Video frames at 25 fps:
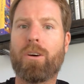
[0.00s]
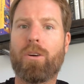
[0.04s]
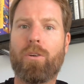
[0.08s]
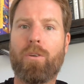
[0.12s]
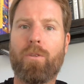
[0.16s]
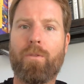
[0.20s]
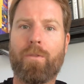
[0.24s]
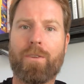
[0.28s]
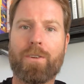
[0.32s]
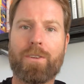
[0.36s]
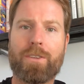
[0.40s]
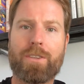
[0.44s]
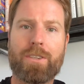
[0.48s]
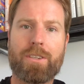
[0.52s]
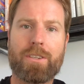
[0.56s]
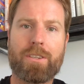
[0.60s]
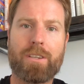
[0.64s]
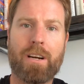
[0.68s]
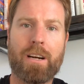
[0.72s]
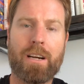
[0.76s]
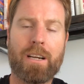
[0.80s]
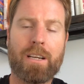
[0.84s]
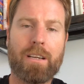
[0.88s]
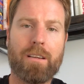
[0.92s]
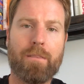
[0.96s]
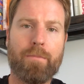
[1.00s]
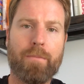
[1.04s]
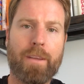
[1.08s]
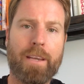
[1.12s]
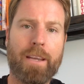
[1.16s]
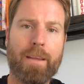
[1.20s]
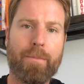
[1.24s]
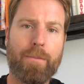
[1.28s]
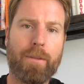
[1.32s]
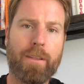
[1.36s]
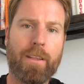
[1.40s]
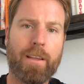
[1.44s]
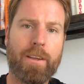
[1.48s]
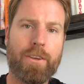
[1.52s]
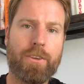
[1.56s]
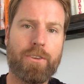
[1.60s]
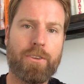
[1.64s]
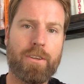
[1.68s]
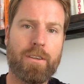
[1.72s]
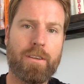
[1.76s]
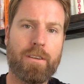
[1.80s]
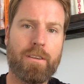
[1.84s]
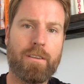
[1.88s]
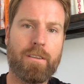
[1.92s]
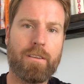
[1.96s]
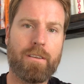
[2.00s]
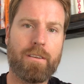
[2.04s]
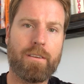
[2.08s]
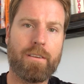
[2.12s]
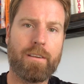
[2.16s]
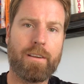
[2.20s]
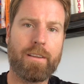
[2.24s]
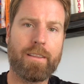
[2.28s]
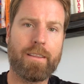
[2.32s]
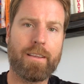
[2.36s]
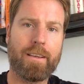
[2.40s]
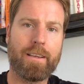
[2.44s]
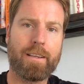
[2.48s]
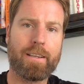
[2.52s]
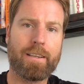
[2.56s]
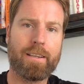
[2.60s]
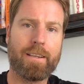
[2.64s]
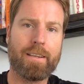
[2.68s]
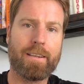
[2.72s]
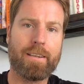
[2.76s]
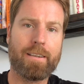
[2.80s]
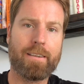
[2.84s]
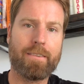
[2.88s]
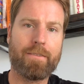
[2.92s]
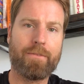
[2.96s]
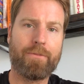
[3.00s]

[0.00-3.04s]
over stock manipulation, or I think uh,